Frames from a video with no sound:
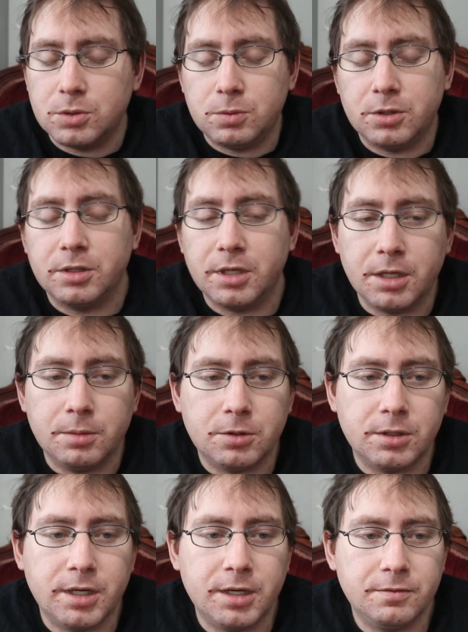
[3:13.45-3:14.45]
weren't able
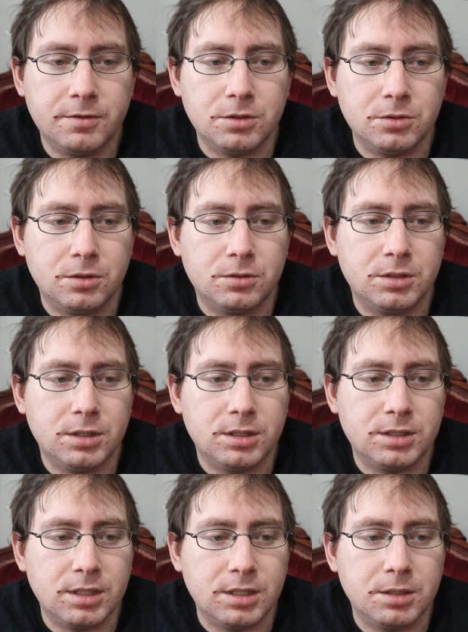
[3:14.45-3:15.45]
to have the drone
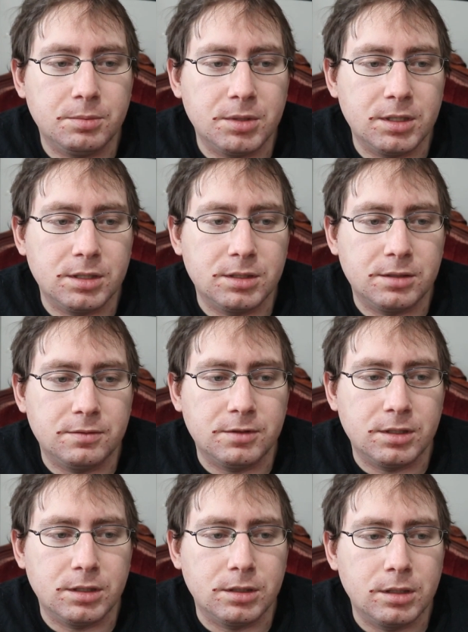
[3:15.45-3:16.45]
shots in because of
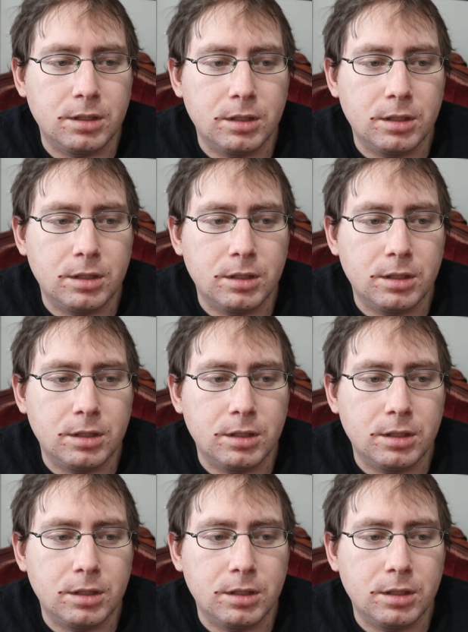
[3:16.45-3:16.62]
a